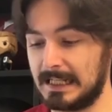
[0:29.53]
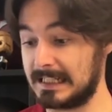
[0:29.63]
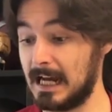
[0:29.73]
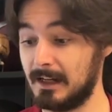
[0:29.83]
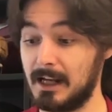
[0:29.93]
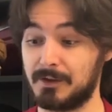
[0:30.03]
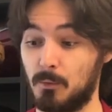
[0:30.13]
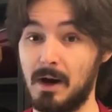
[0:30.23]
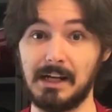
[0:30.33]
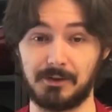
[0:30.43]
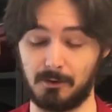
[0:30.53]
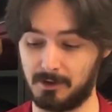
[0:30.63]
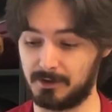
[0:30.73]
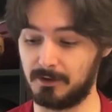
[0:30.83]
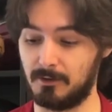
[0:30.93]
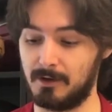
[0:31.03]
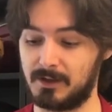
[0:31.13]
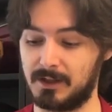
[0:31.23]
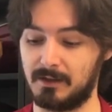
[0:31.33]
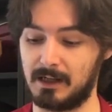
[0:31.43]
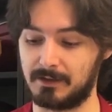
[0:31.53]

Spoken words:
It's got nice weight to it too, which is nice,